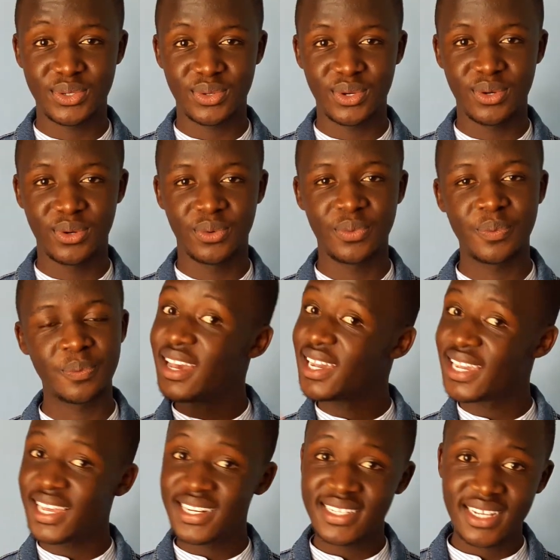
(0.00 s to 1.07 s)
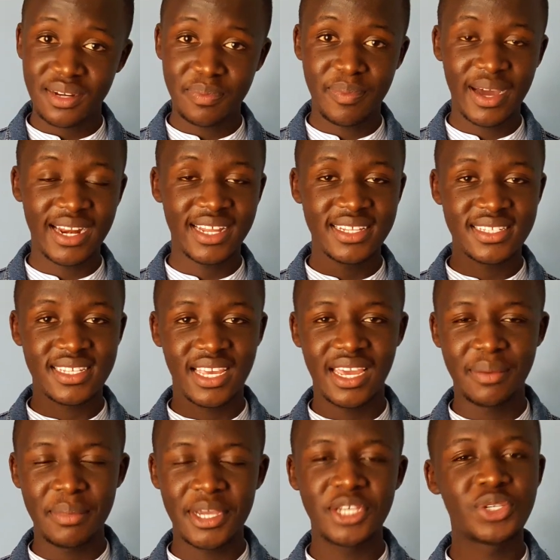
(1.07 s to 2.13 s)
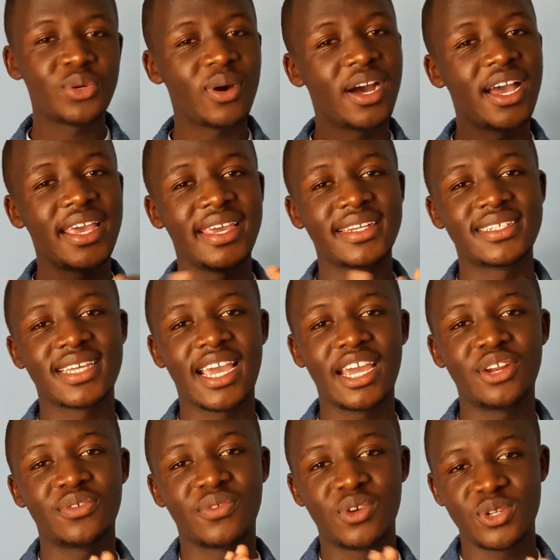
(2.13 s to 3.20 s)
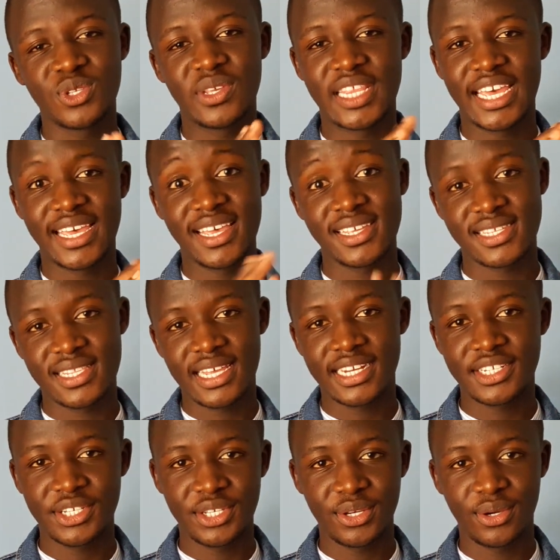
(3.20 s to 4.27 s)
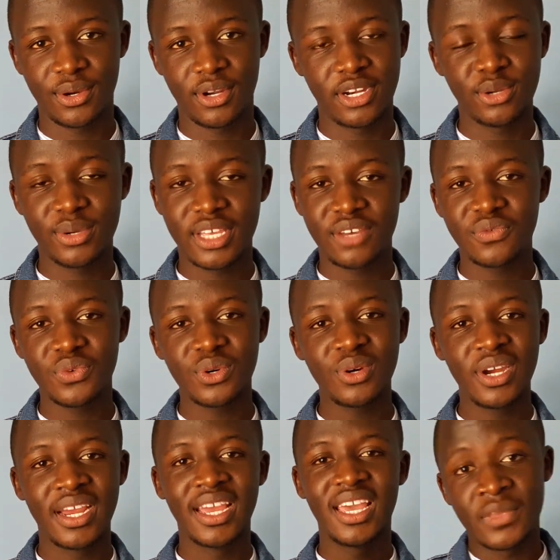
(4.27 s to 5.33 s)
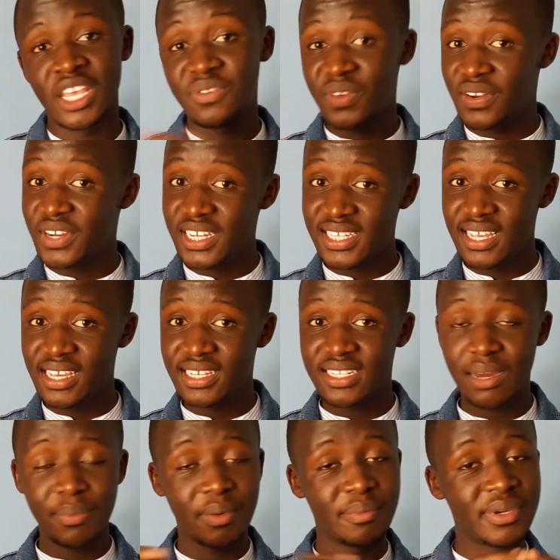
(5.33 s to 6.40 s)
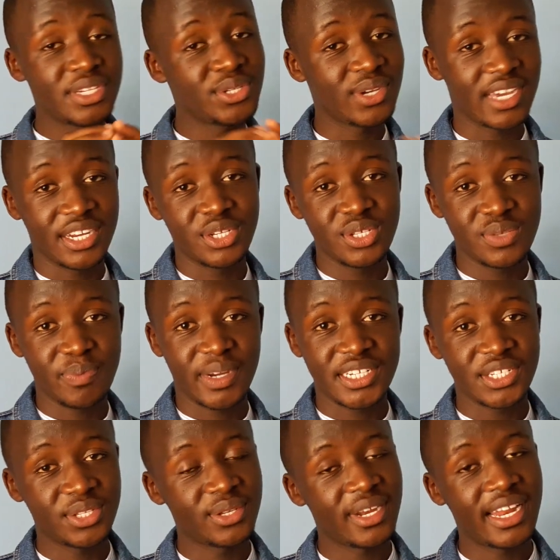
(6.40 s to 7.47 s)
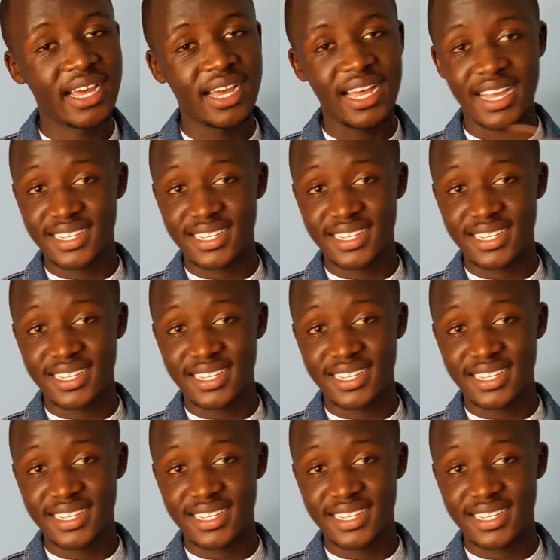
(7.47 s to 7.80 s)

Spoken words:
to go. Get that balance and make sure it kind of goes with the aesthetic you're looking for. If you're dressing it up a bit, you can use particular